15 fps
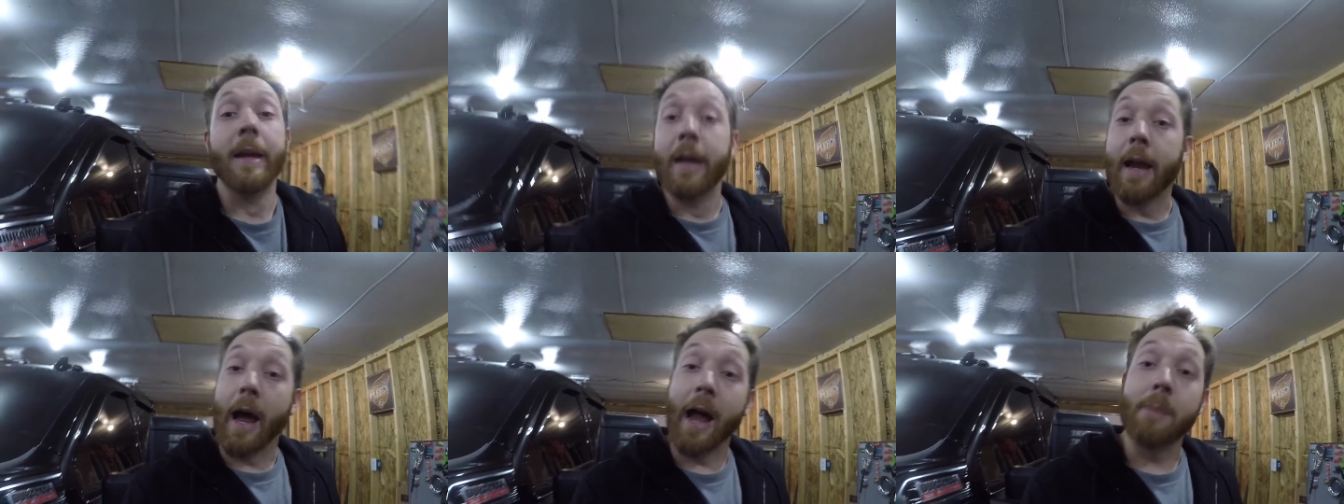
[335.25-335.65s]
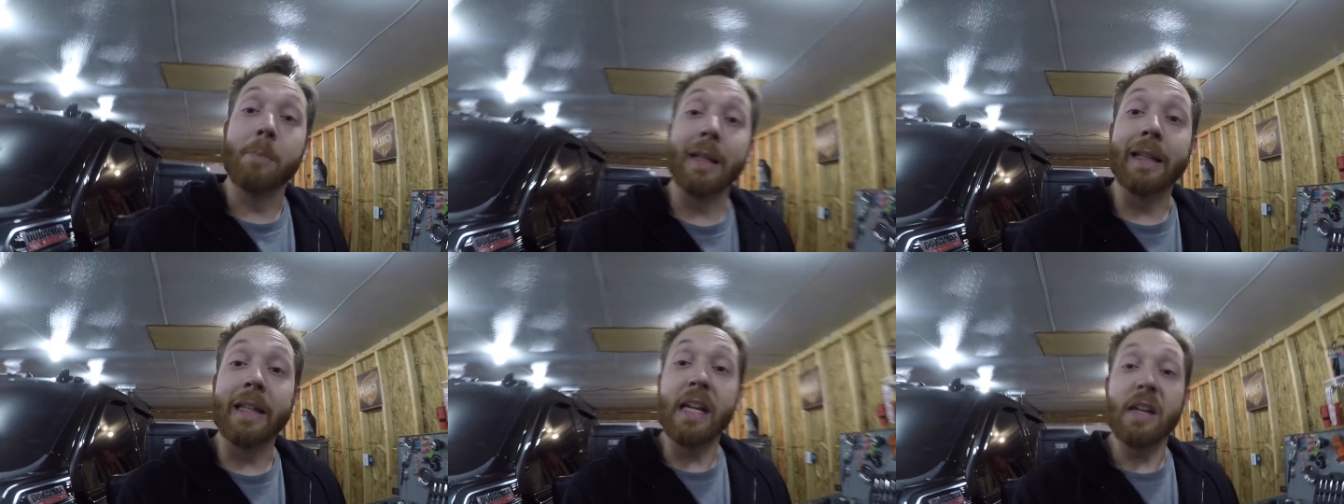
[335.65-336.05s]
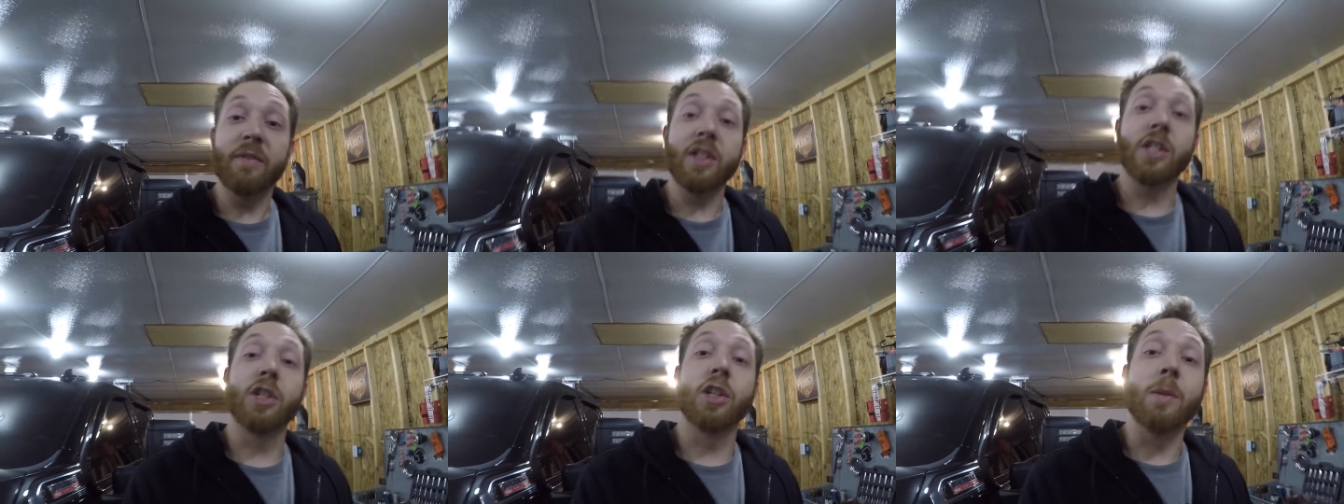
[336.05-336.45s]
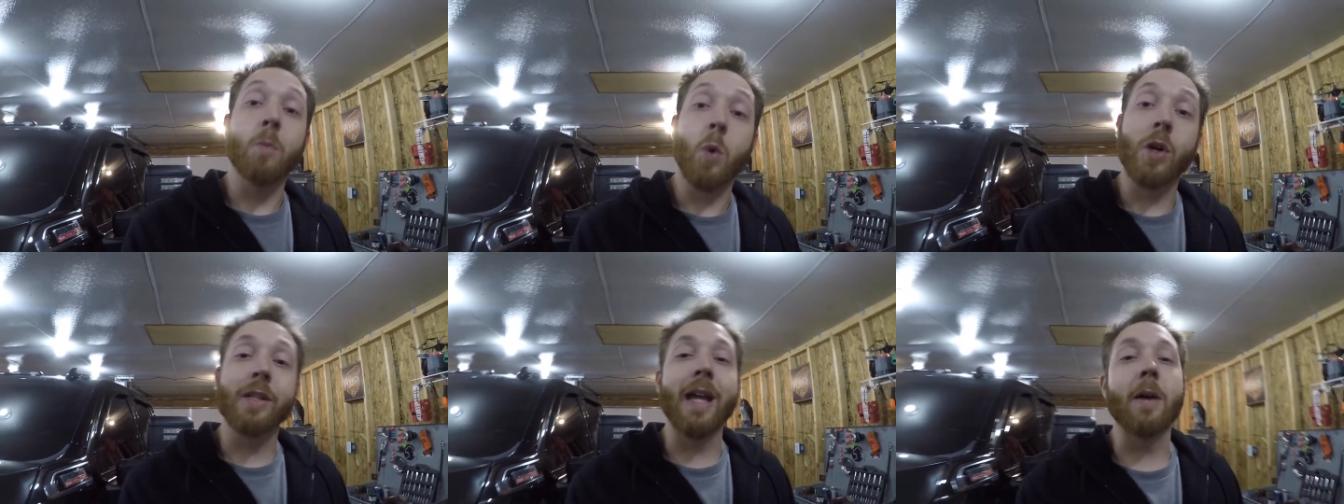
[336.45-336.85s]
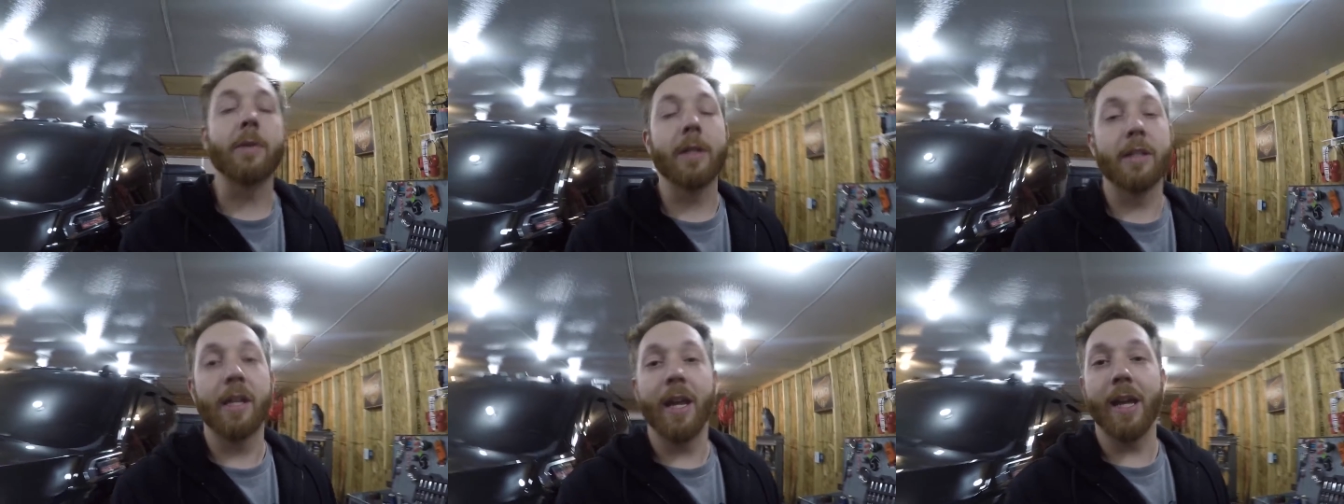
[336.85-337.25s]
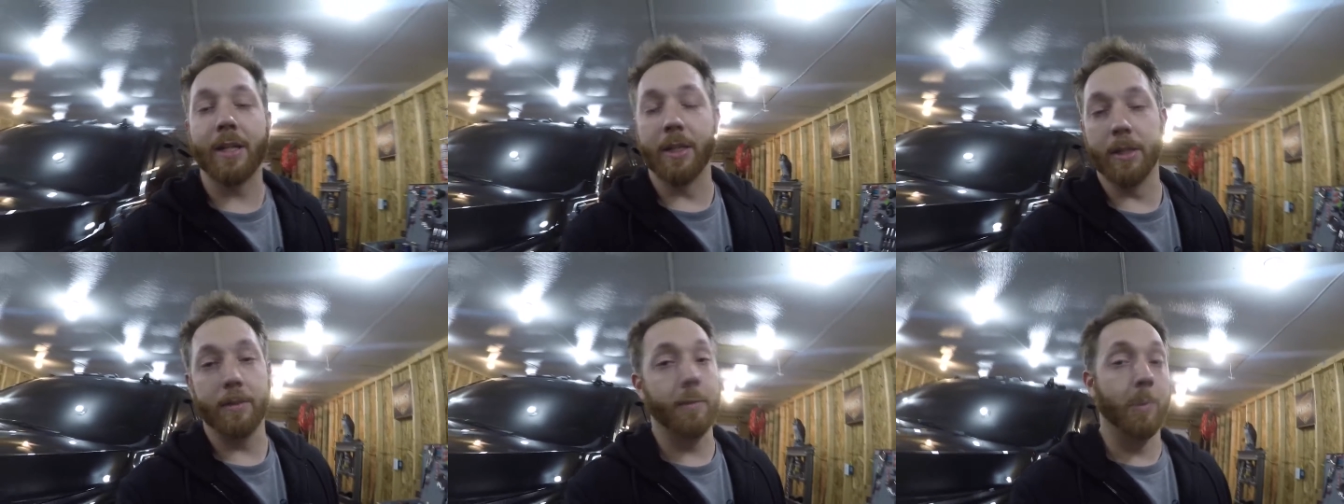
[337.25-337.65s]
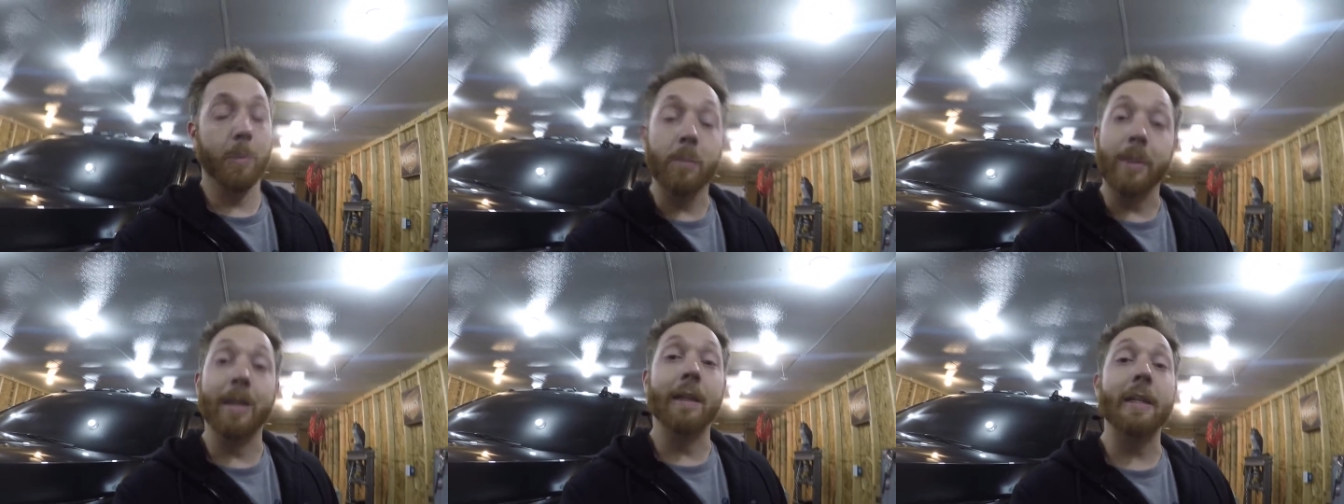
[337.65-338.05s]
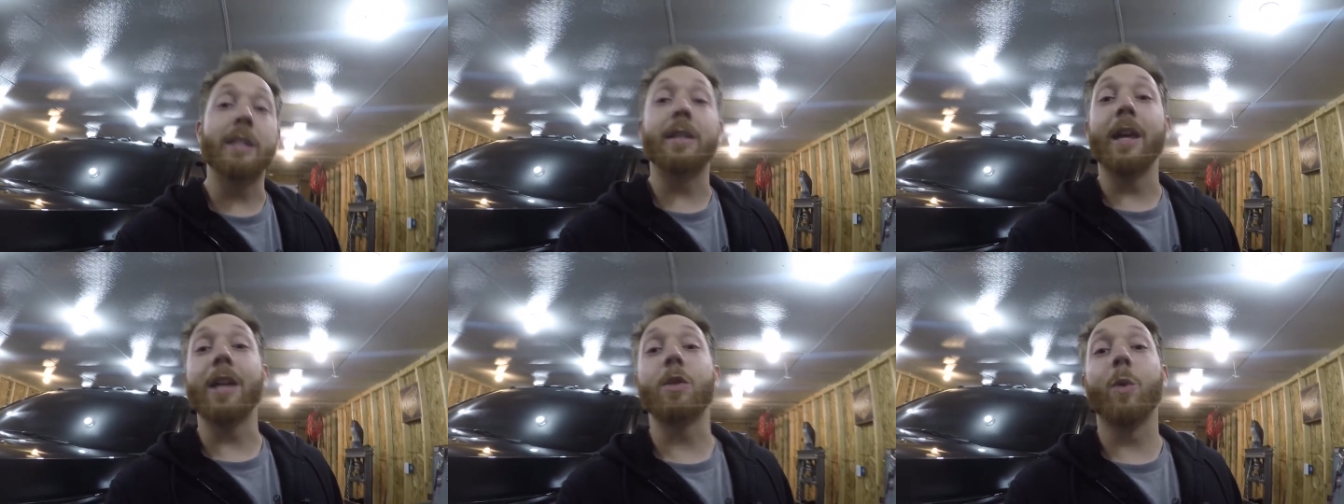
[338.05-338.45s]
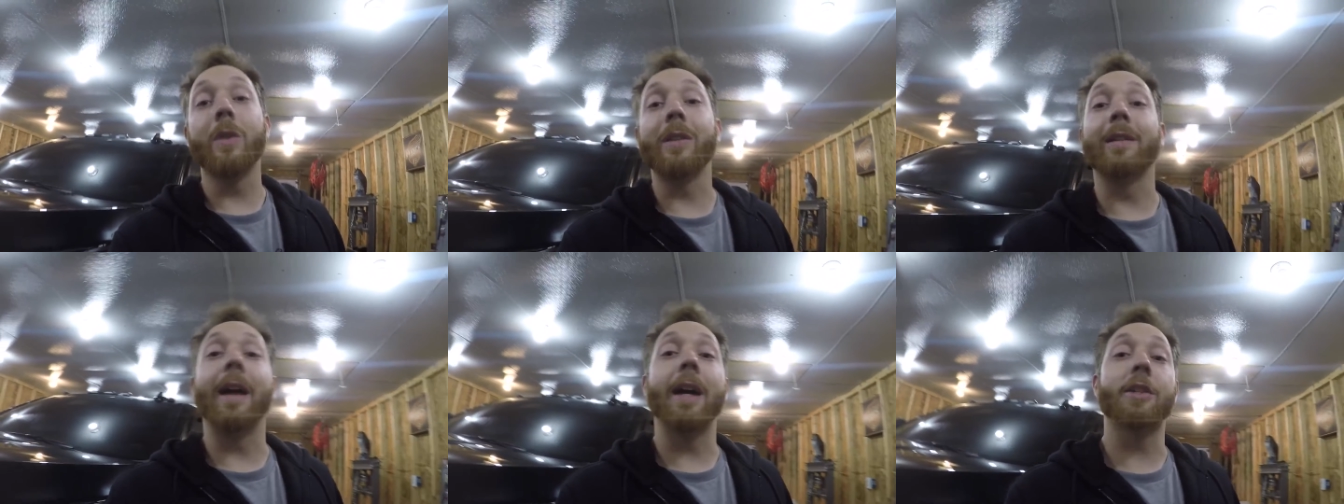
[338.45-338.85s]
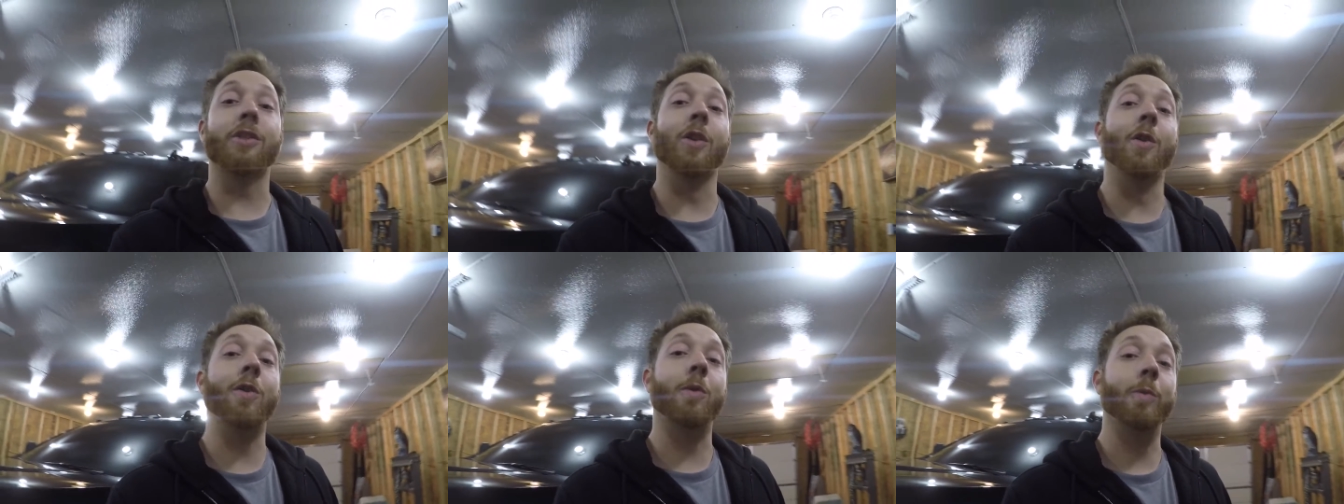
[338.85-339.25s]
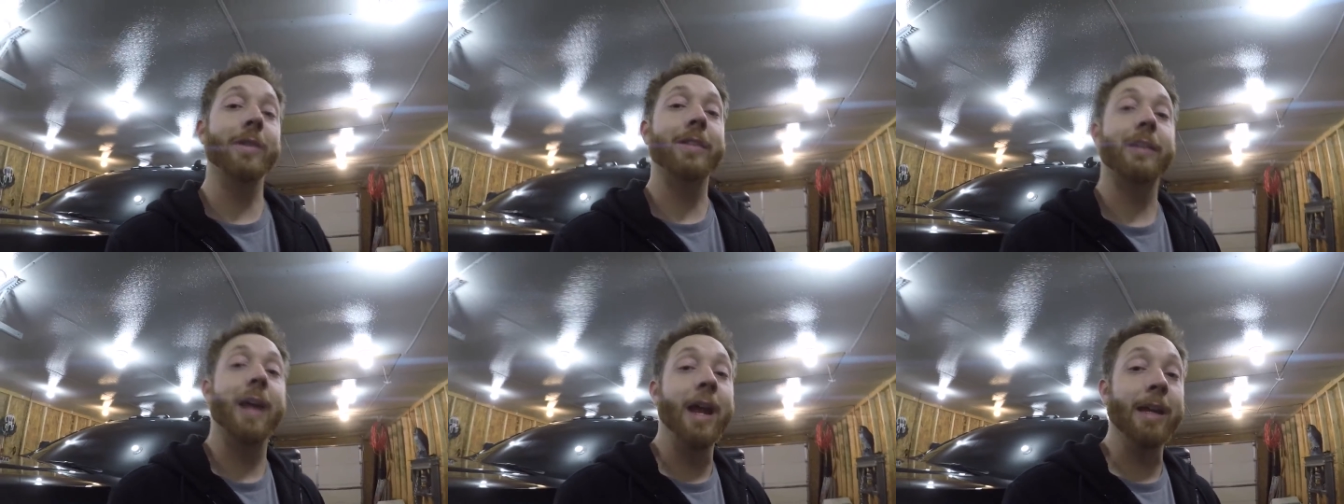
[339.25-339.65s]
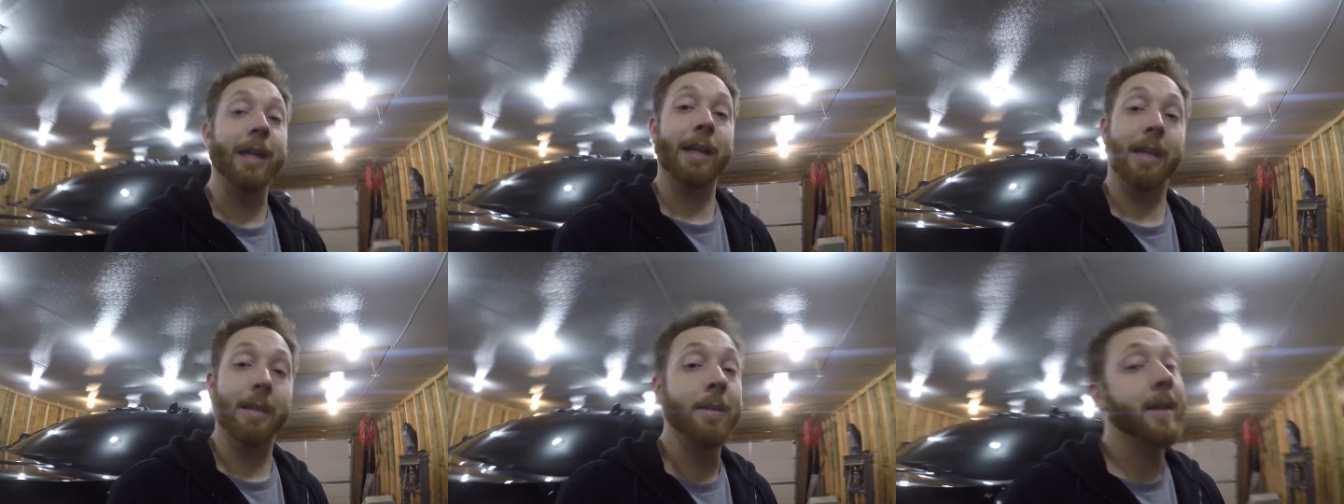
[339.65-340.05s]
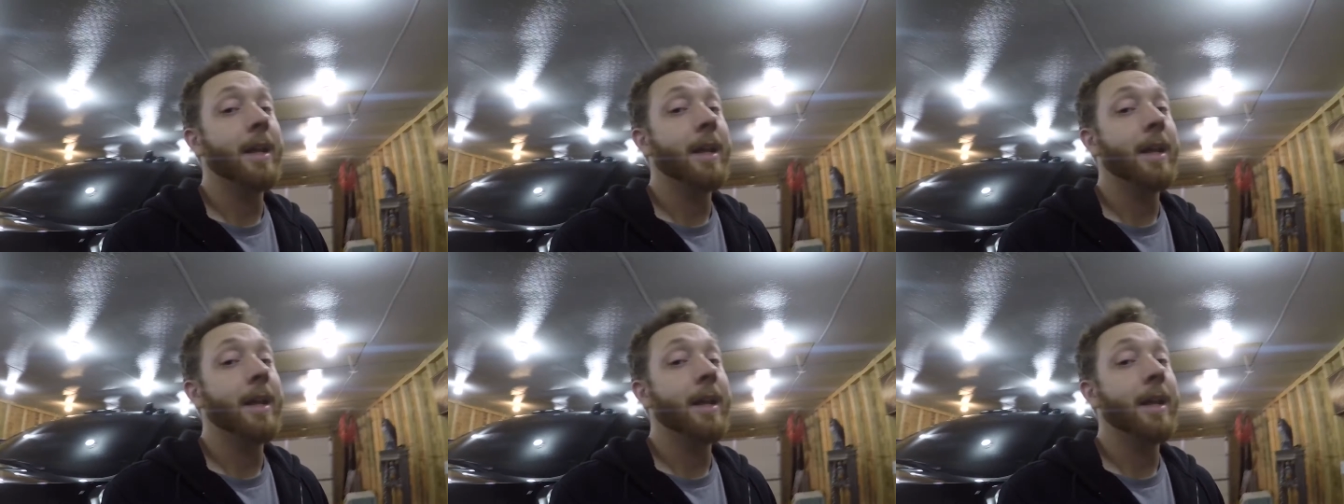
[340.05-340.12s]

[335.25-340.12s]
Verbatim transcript: I believe it's somewhere down in Texas, or at least that's where the last owner was taking it.